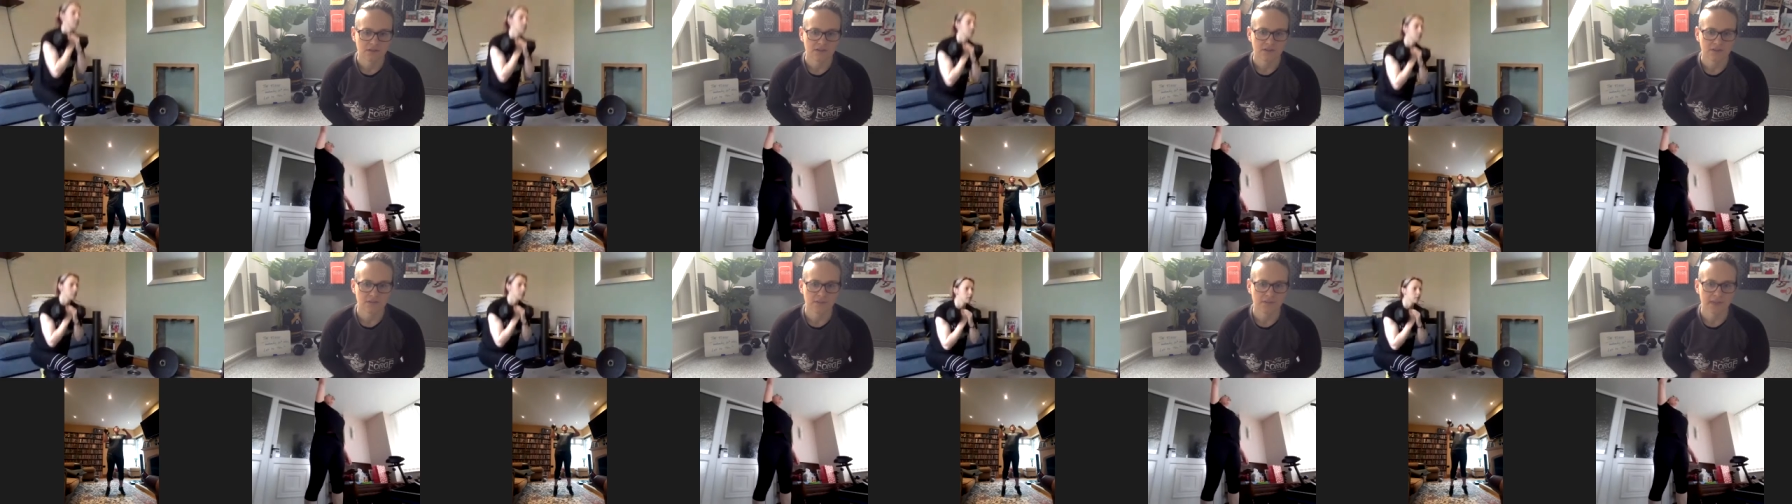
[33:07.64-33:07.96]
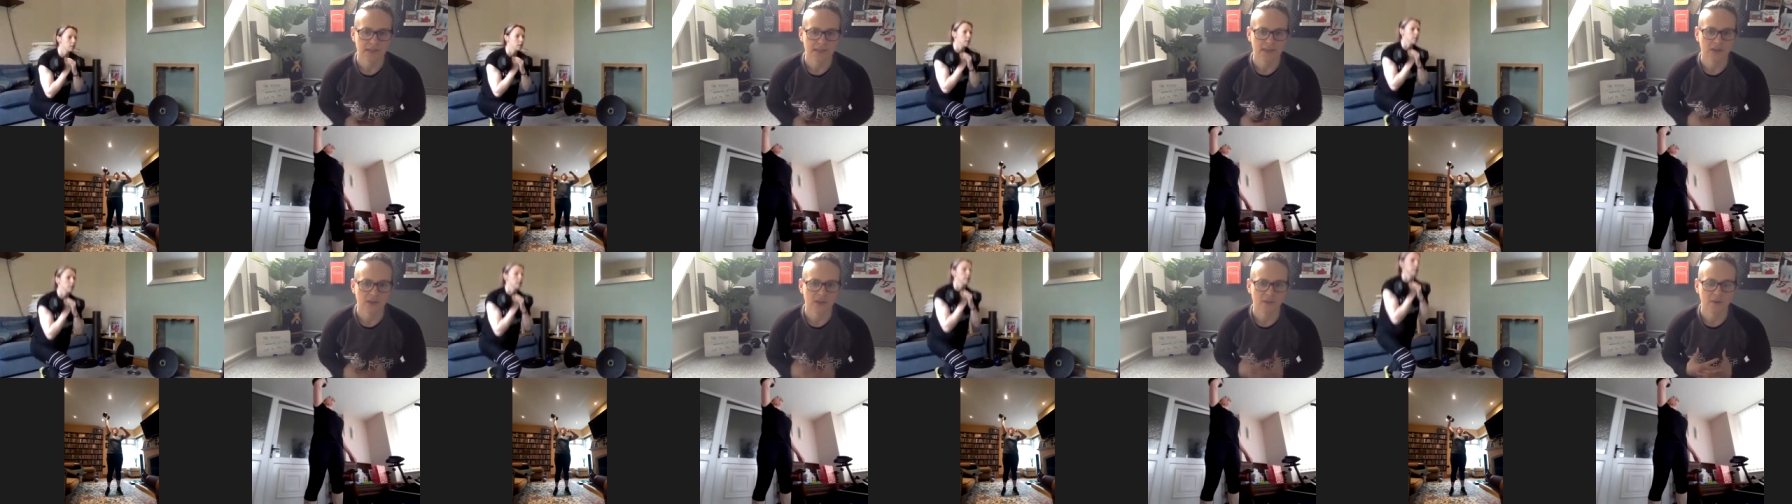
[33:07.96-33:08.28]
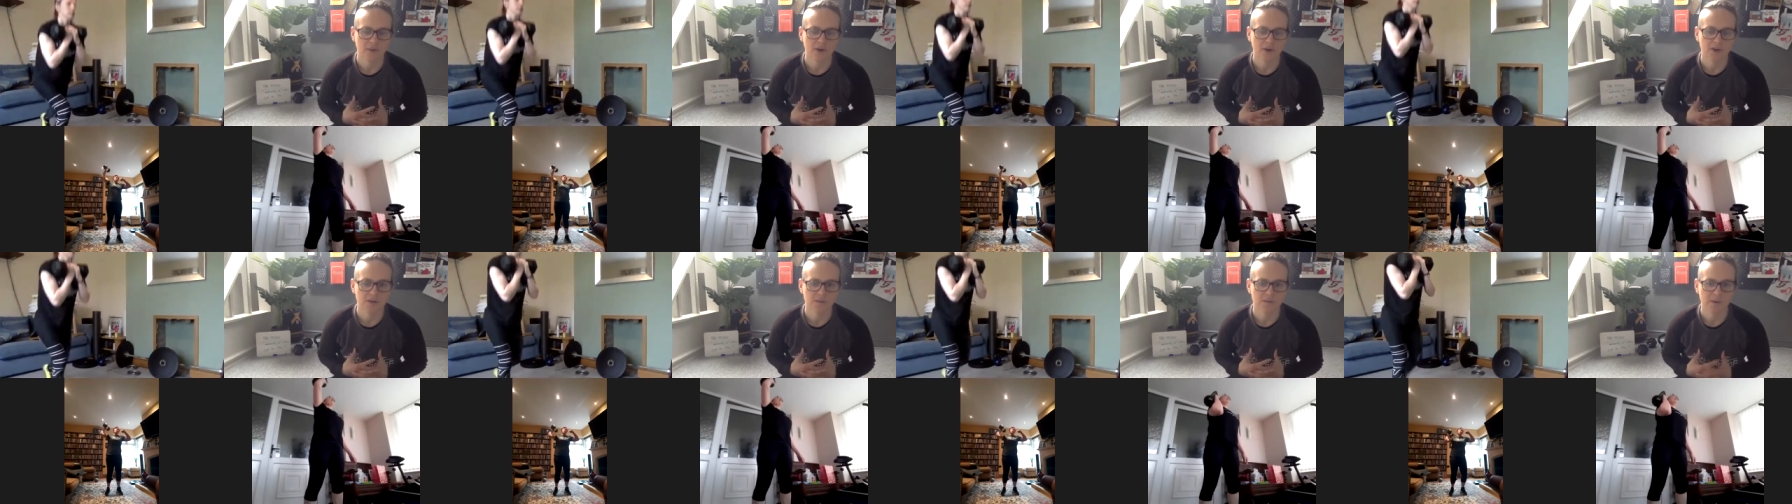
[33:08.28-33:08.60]
Make your
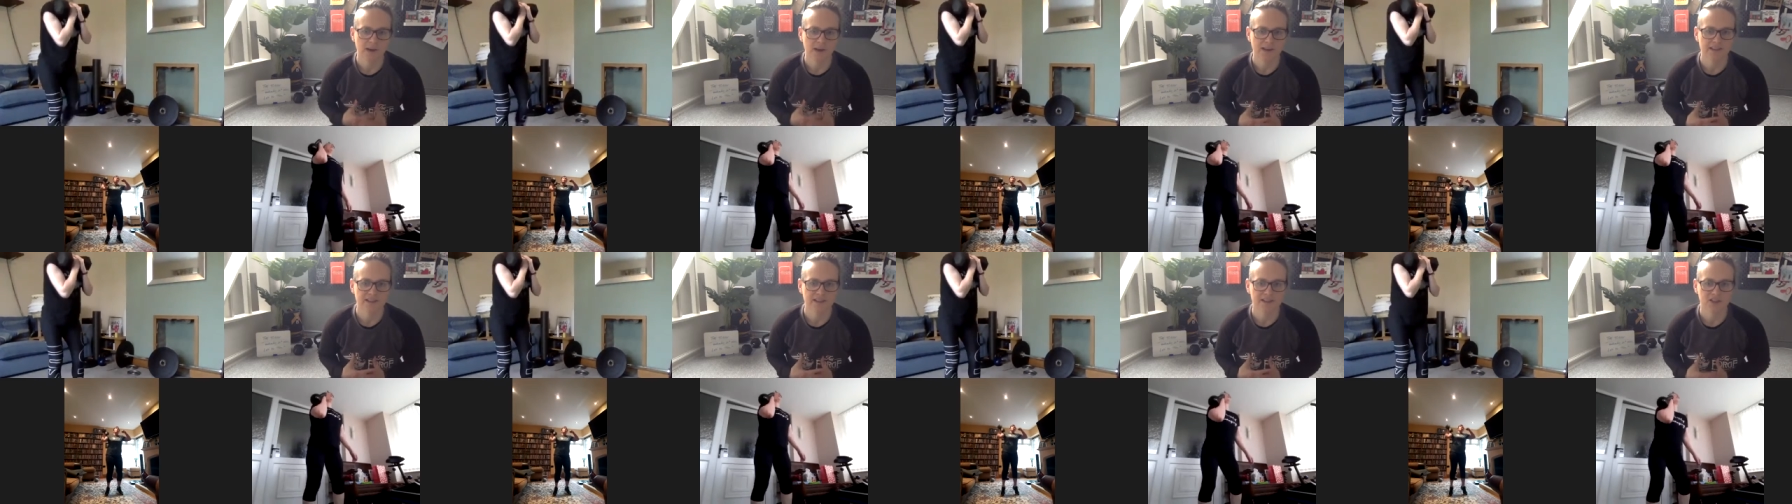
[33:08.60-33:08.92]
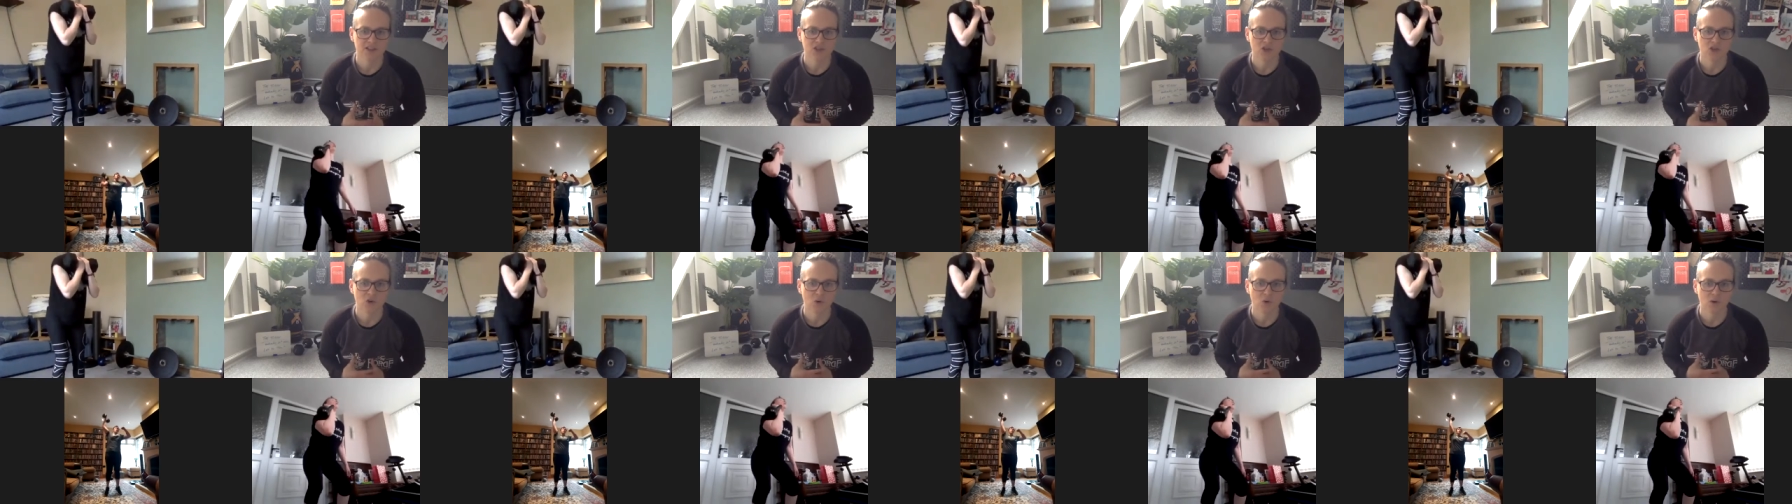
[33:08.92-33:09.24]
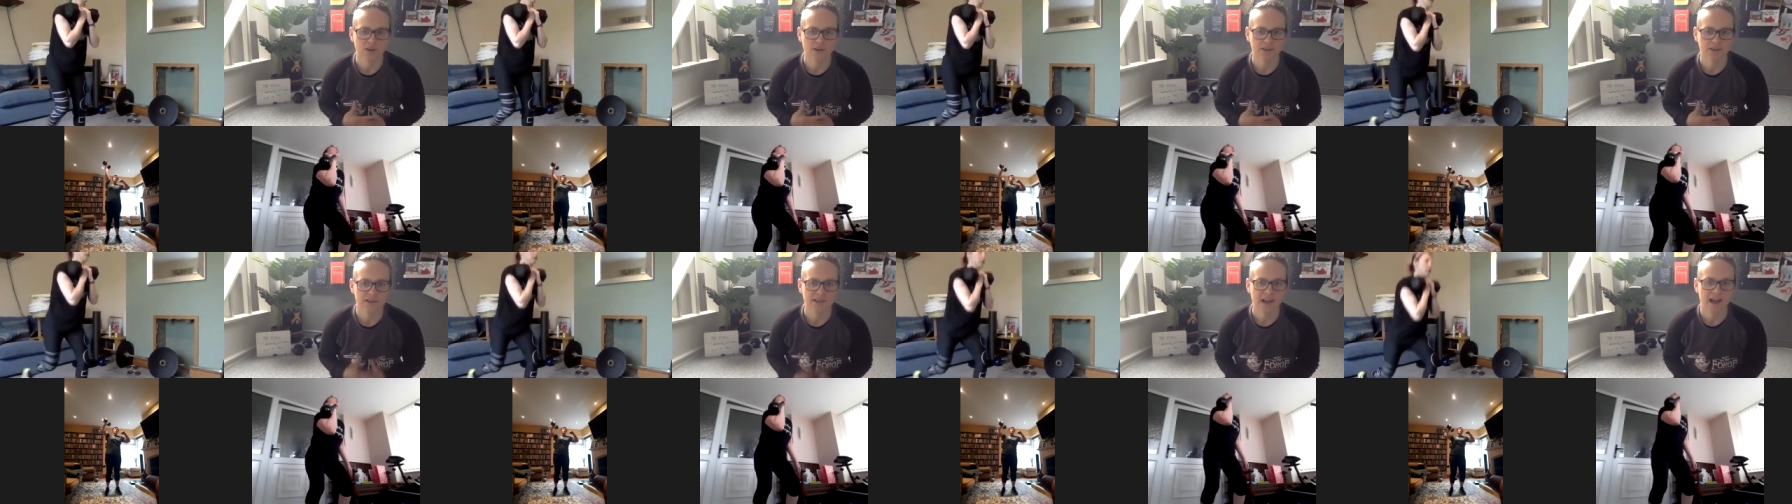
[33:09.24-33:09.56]
push presses short
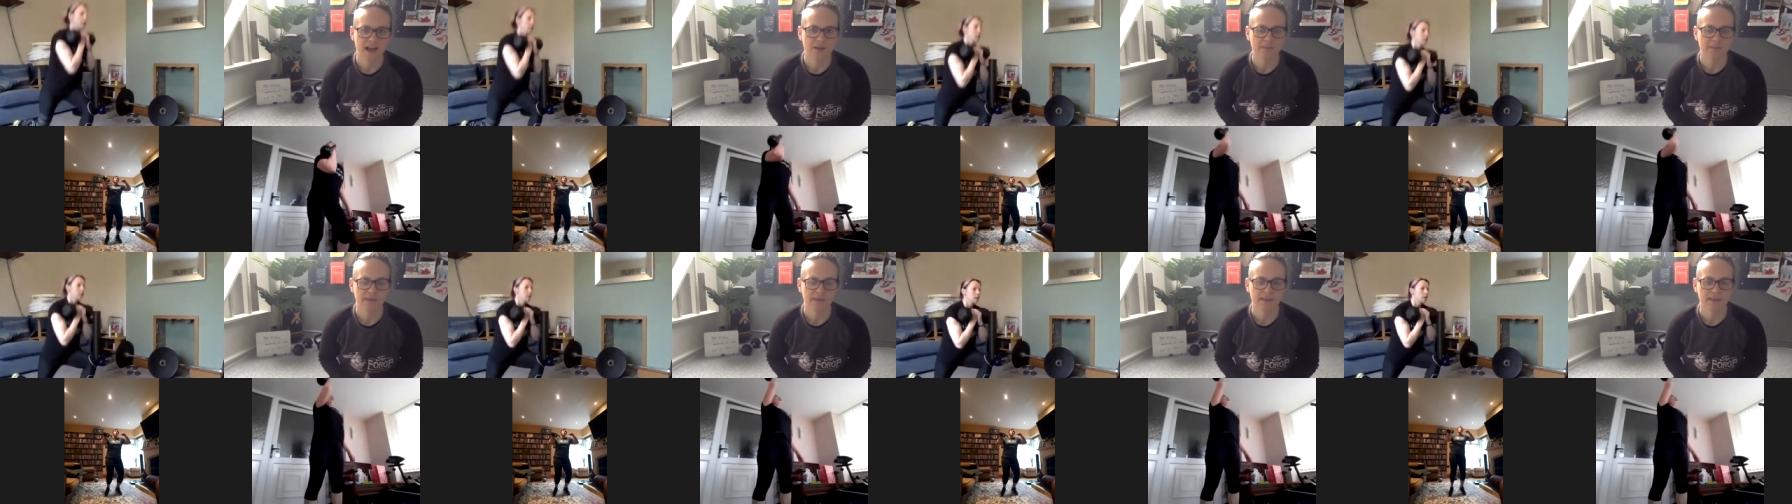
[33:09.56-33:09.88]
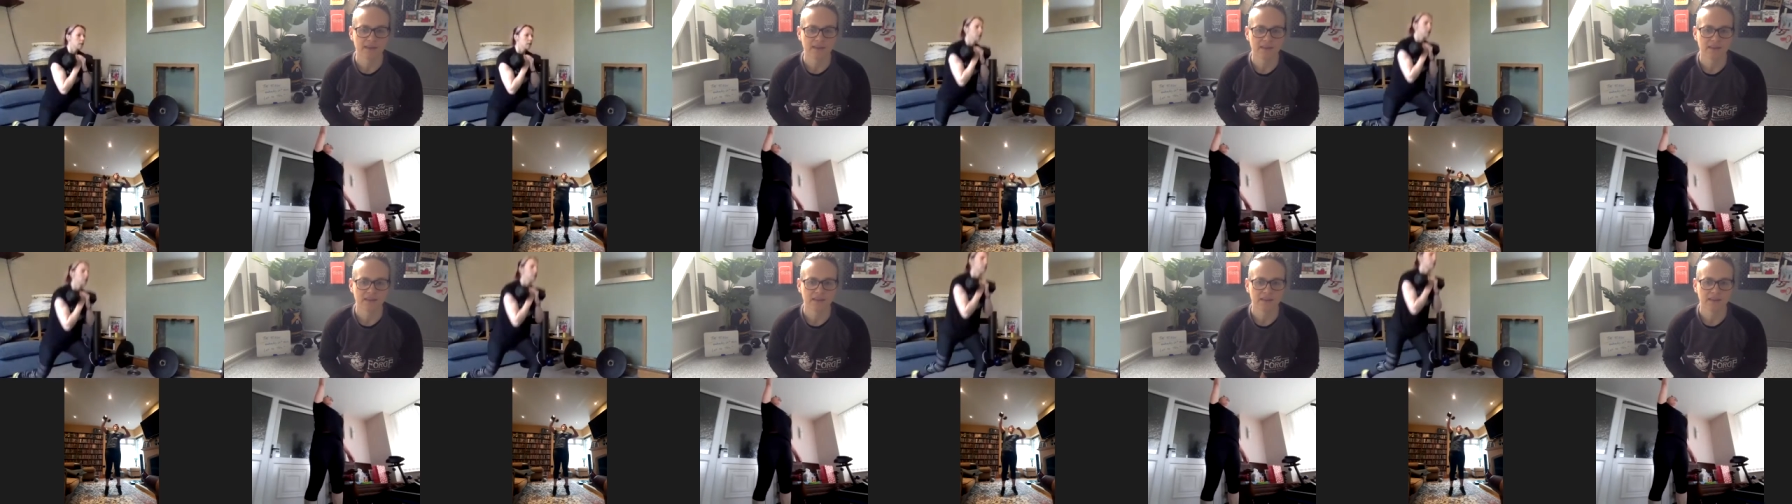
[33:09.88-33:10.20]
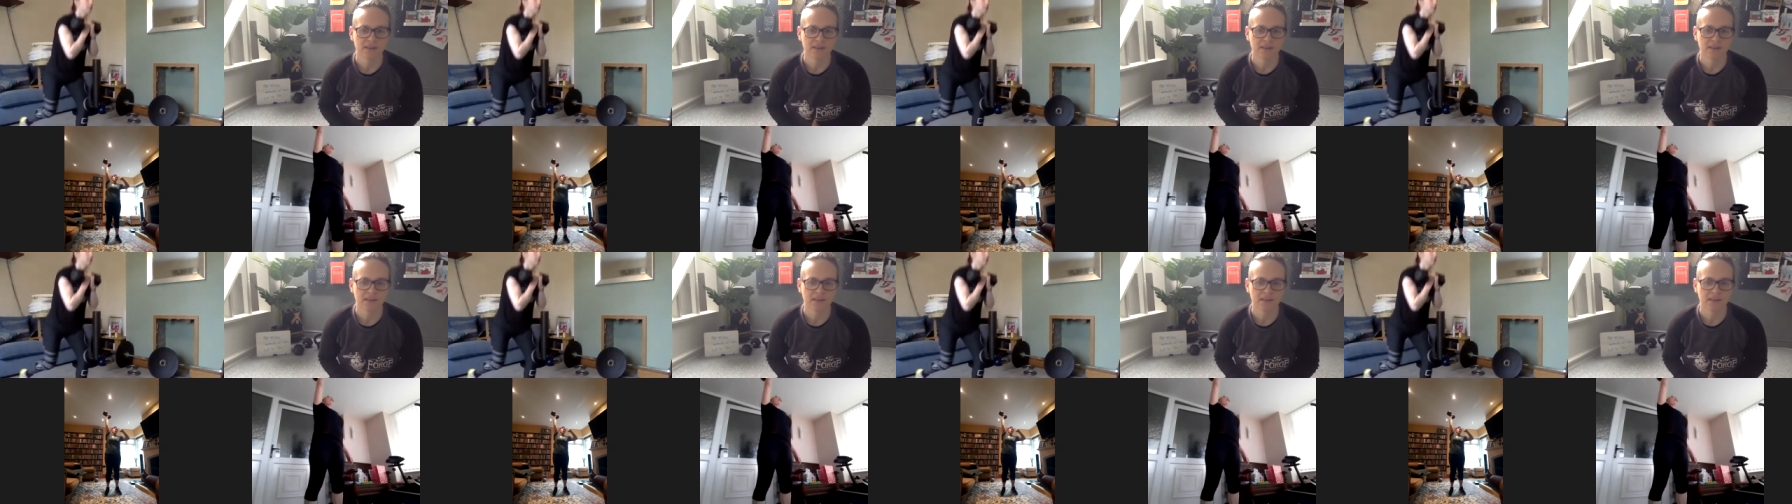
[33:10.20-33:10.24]
and snappy.